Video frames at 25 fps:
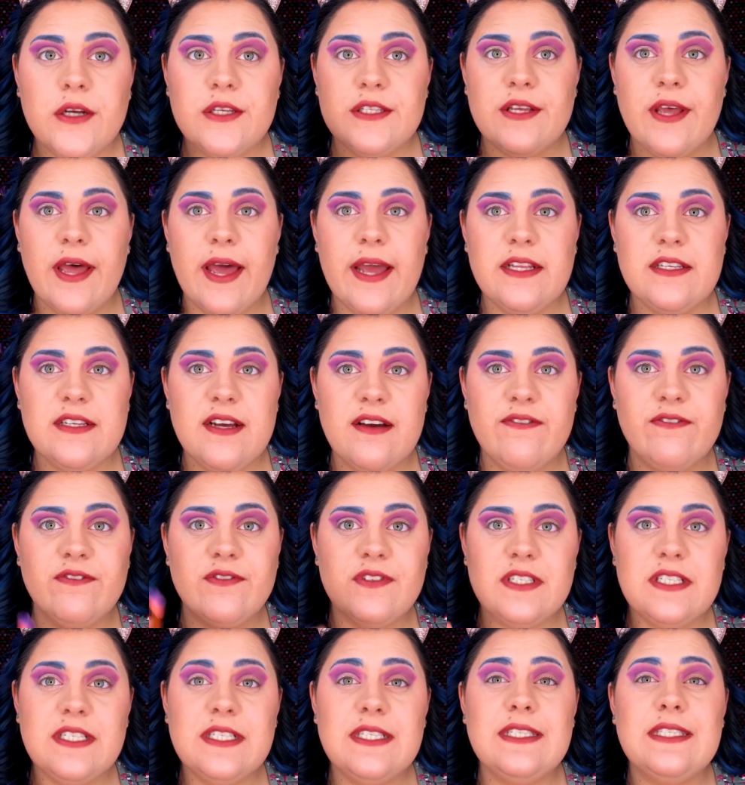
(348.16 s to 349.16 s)
So I
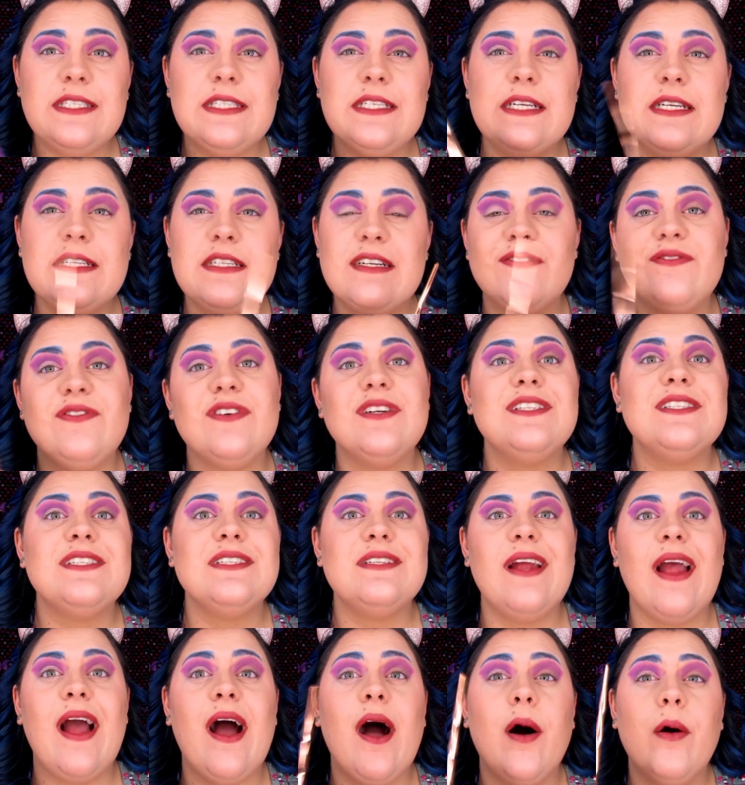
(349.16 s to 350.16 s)
definitely see a difference
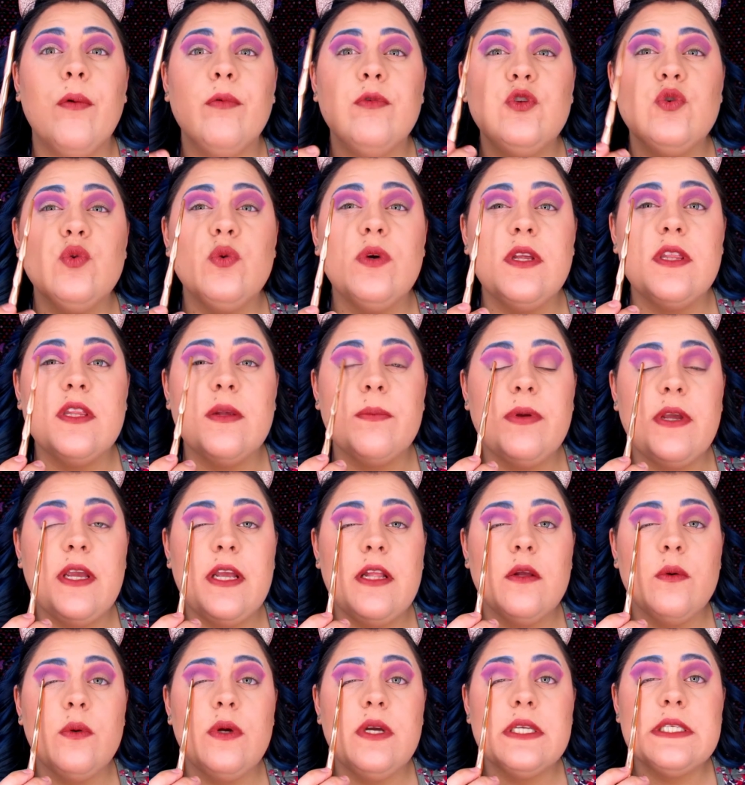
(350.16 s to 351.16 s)
now between the P.
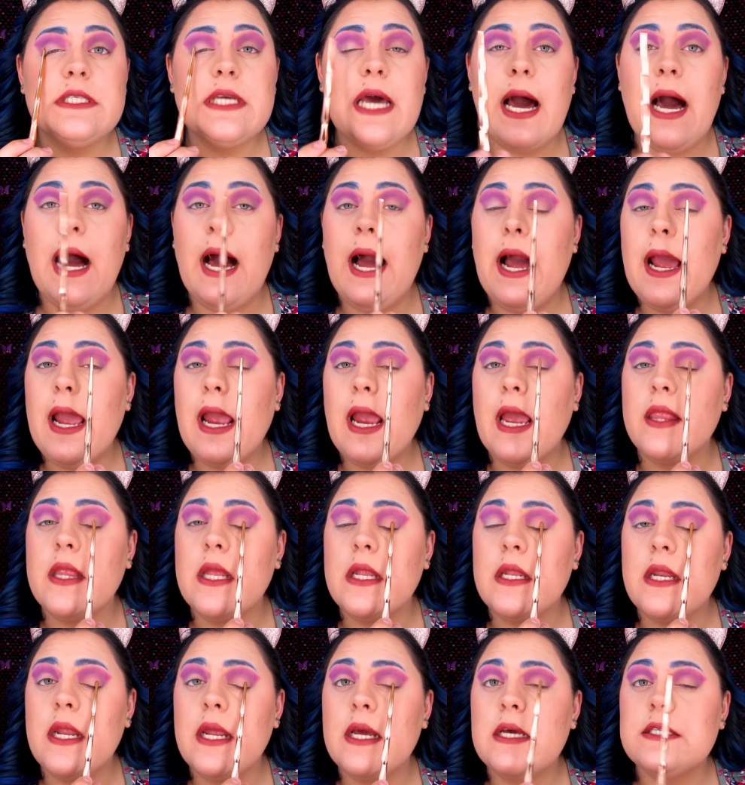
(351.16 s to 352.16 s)
Louise eye and the
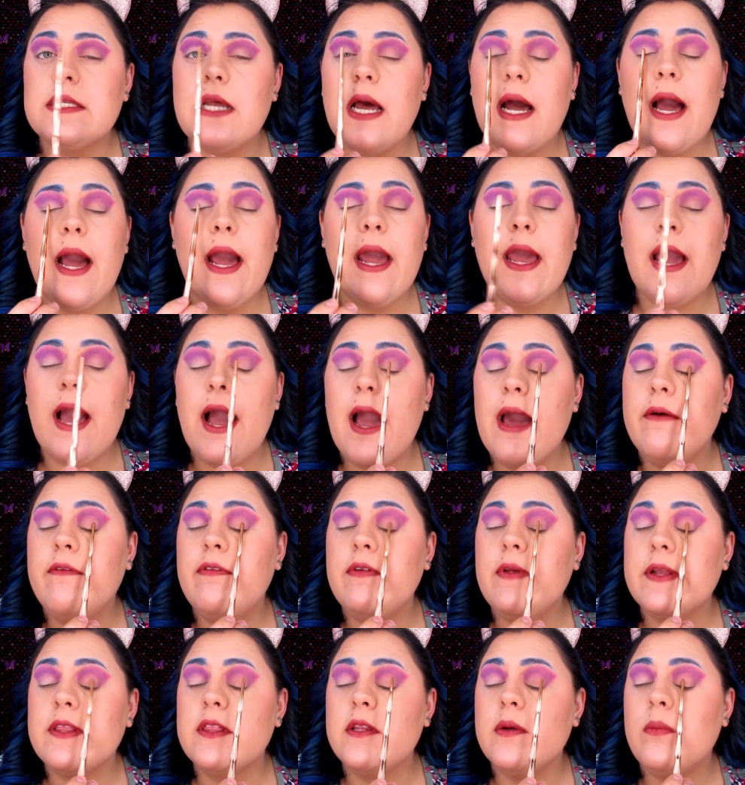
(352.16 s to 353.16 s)
NYX eye. I
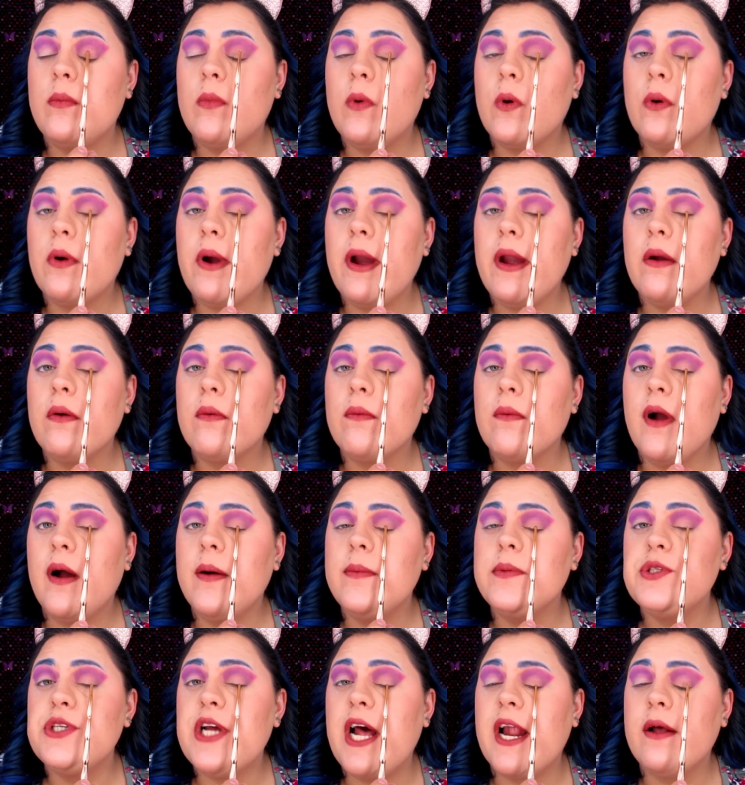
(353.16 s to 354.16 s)
feel like the more I
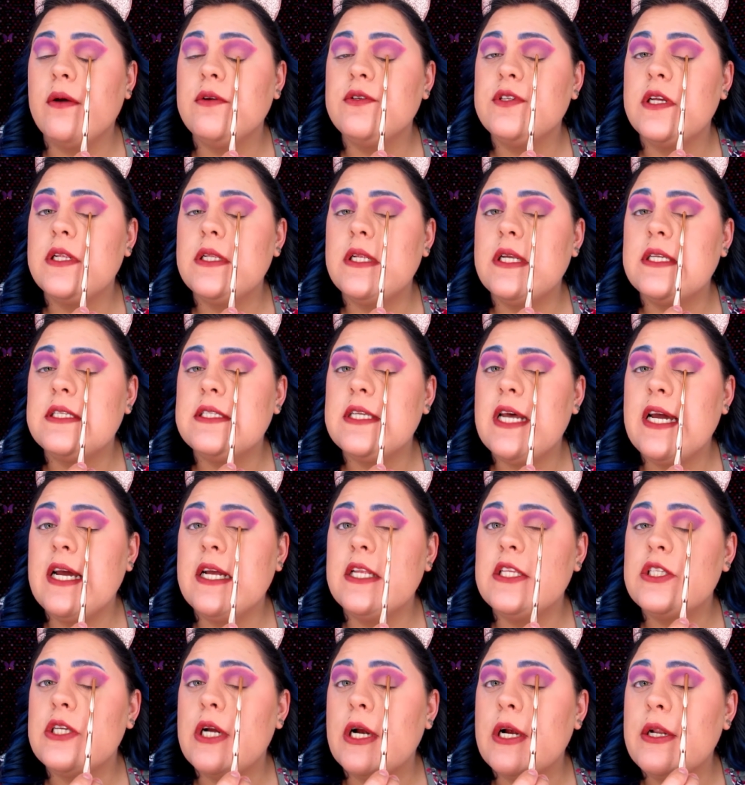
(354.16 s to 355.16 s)
rub shadows on this side,
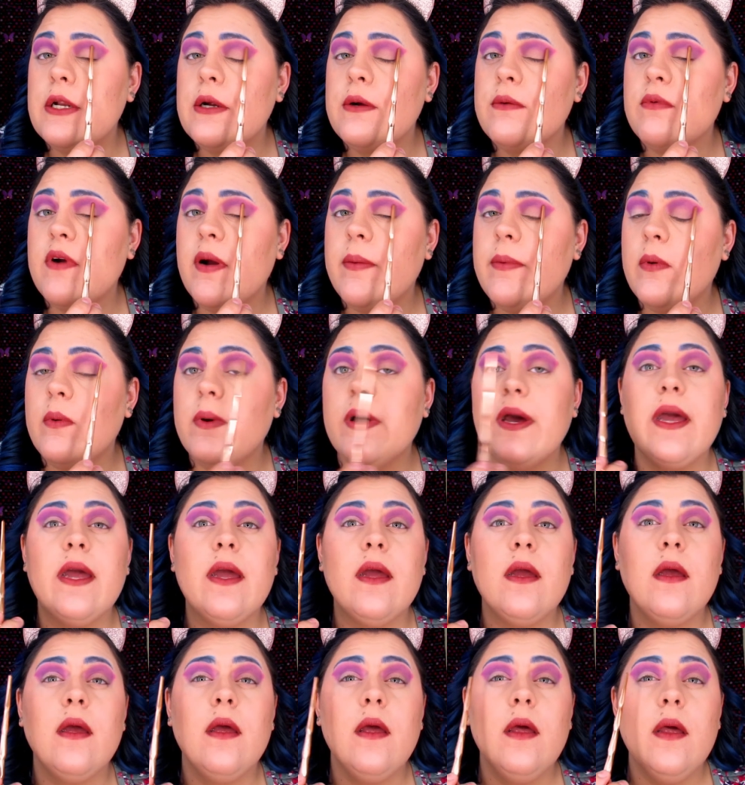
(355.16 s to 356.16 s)
it's starting to rub
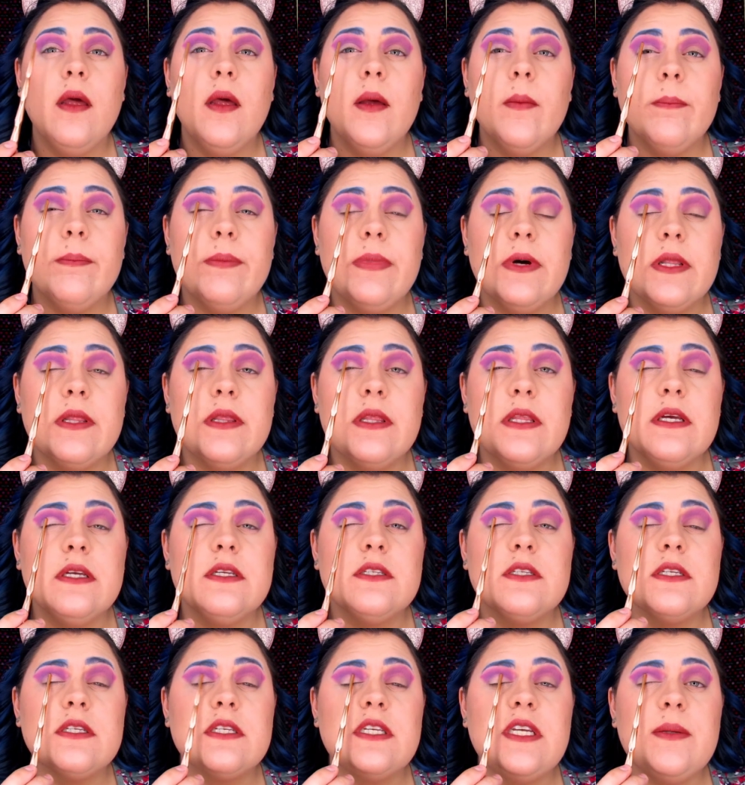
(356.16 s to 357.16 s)
away. But
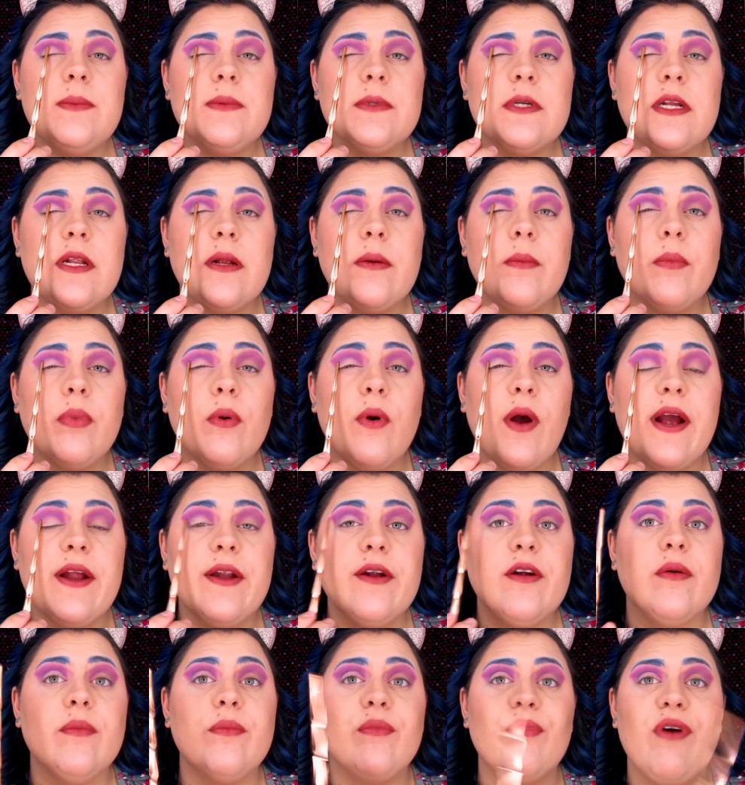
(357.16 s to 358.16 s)
this just keeps getting
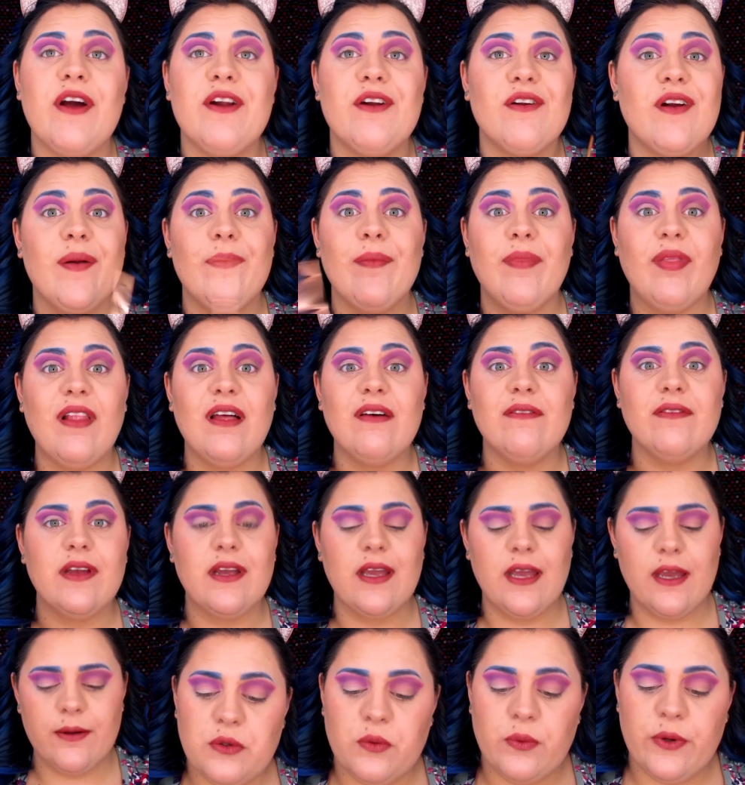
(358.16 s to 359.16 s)
brighter and brighter. I'm loving
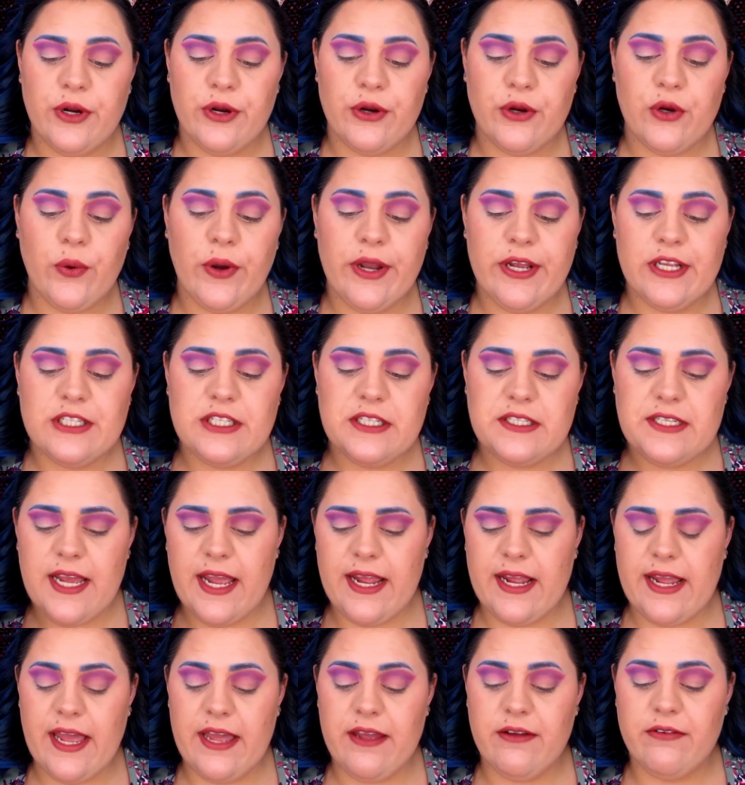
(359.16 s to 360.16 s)
it. So we are going to
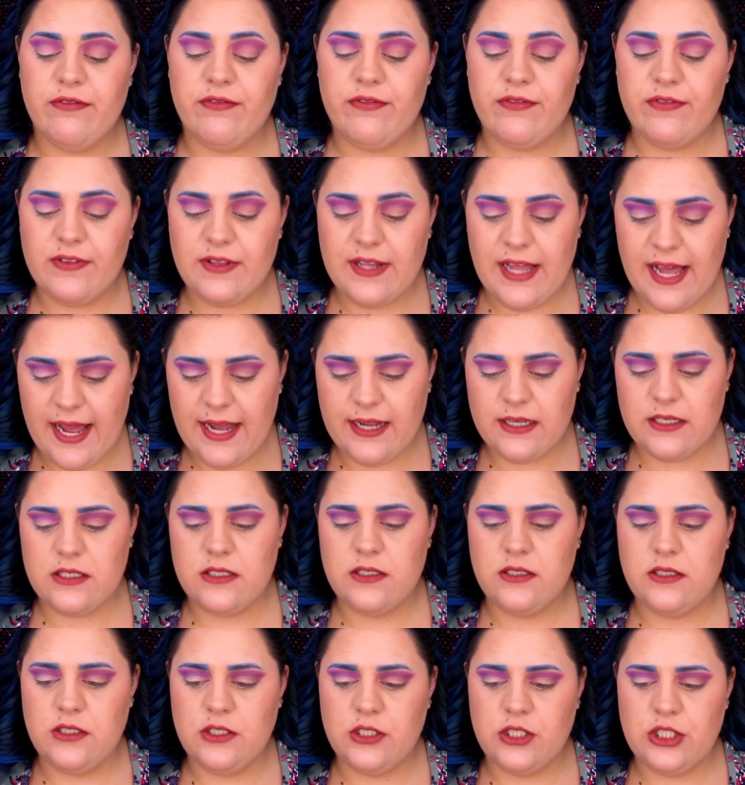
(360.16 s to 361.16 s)
take a flat
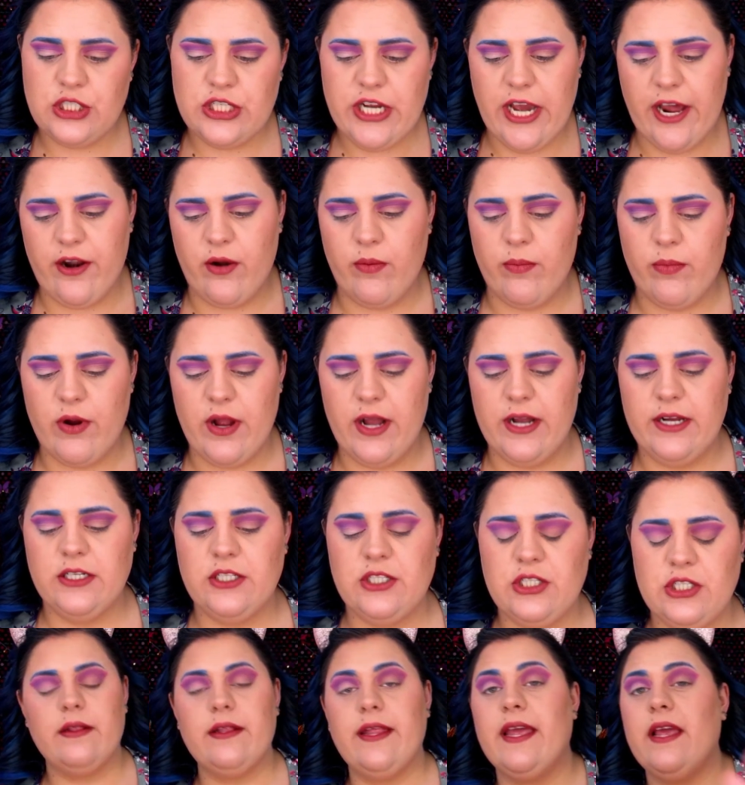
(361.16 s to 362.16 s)
shadow
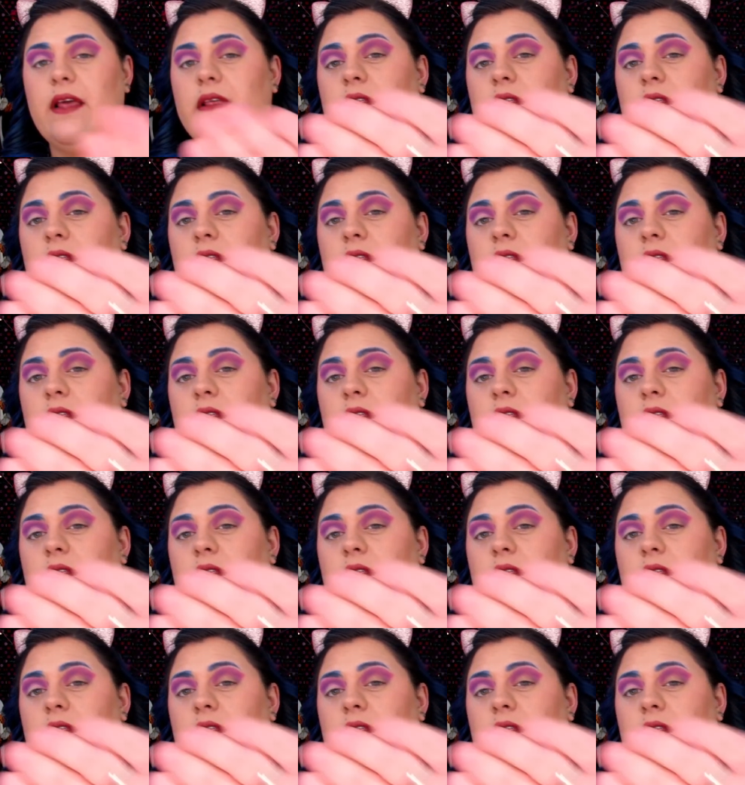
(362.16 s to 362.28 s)
brush like